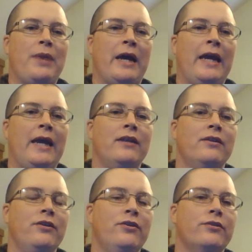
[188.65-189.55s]
pain
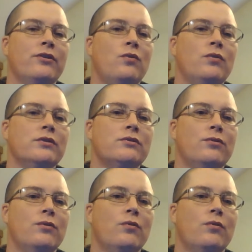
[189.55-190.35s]
that you're going through